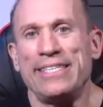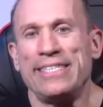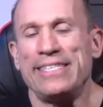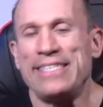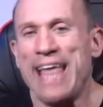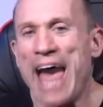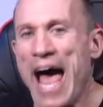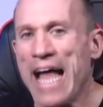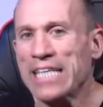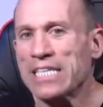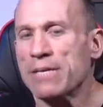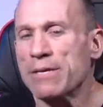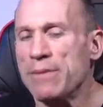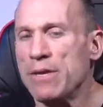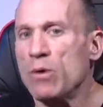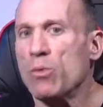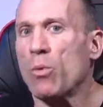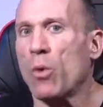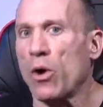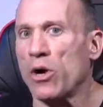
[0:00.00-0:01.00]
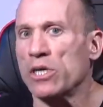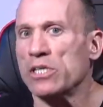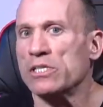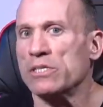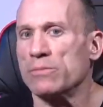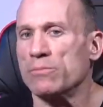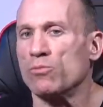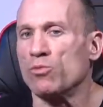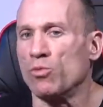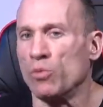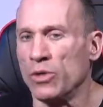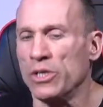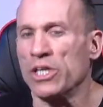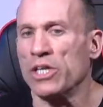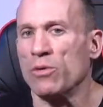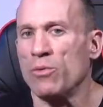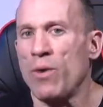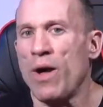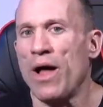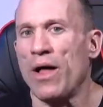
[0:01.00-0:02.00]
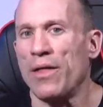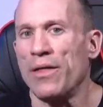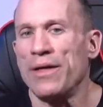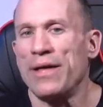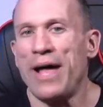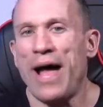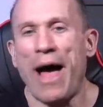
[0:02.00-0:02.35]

that to me works really well.